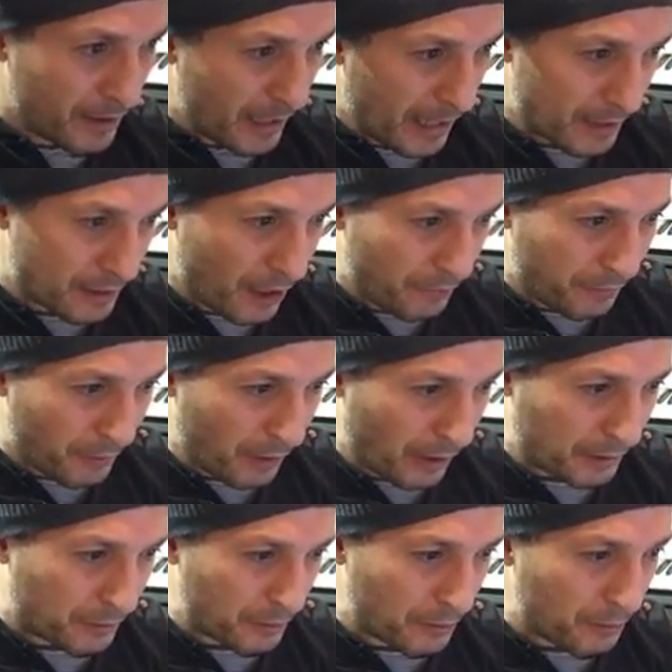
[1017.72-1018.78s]
Yeah, so if you
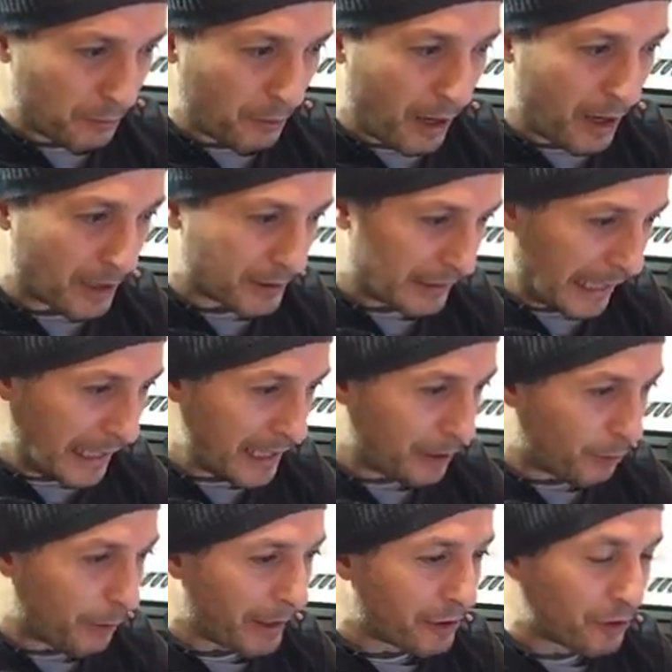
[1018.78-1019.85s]
like to ask any
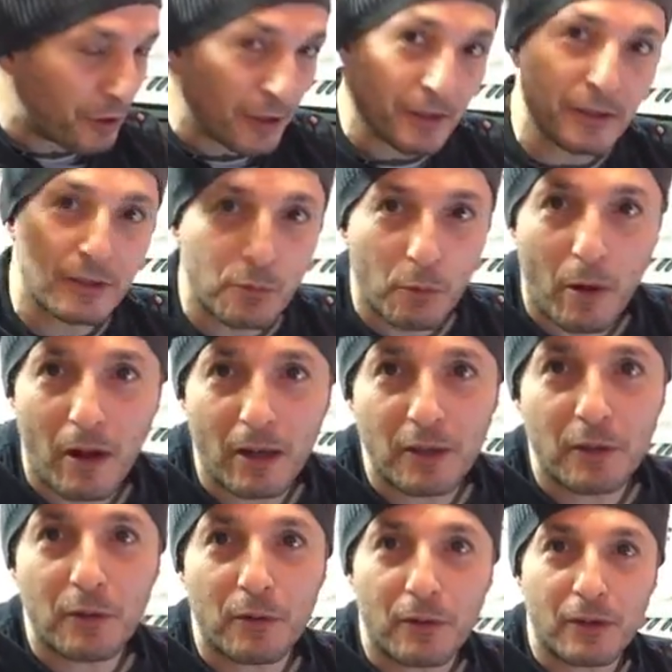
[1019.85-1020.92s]
questions while
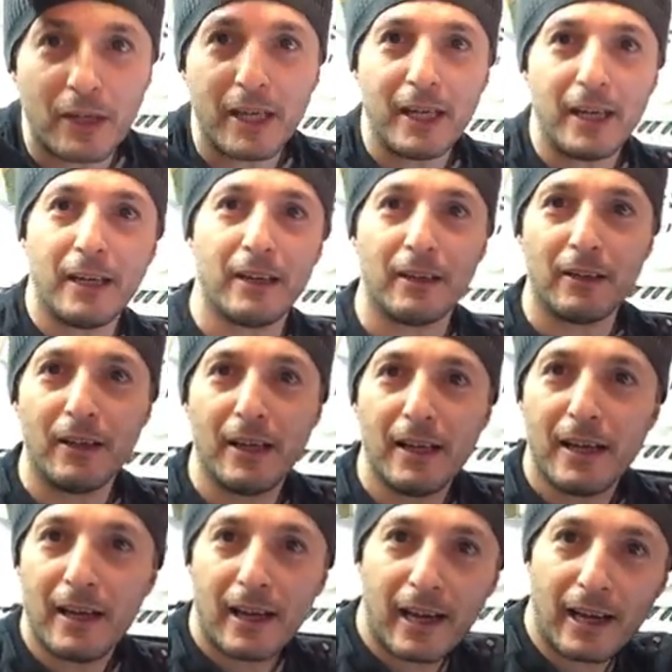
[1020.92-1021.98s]
you're here,
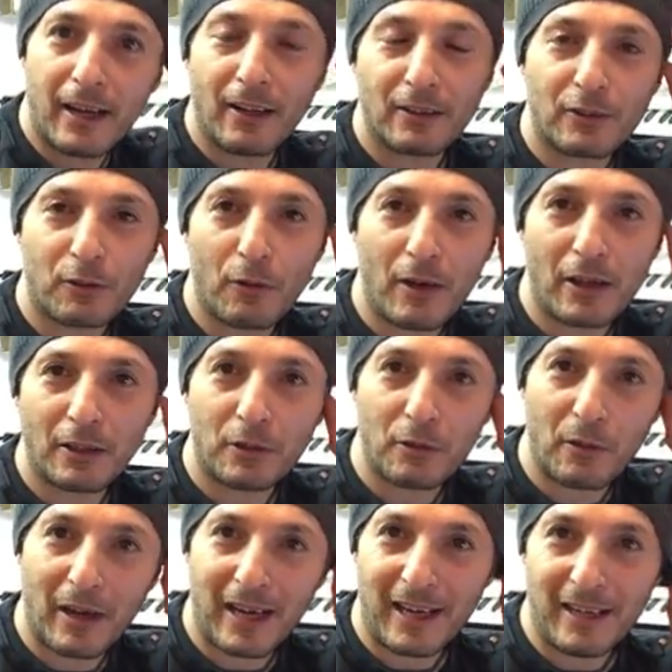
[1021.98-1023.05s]
and I'll try
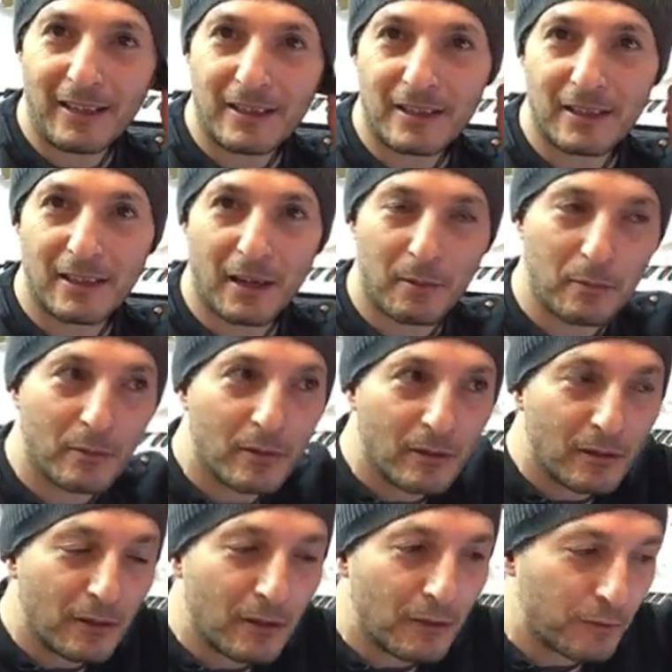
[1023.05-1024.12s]
to answer them
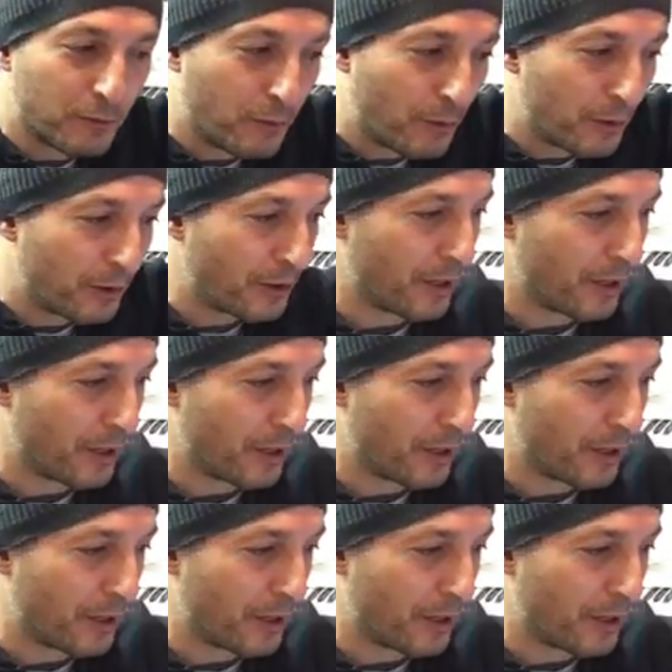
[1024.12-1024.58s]
for you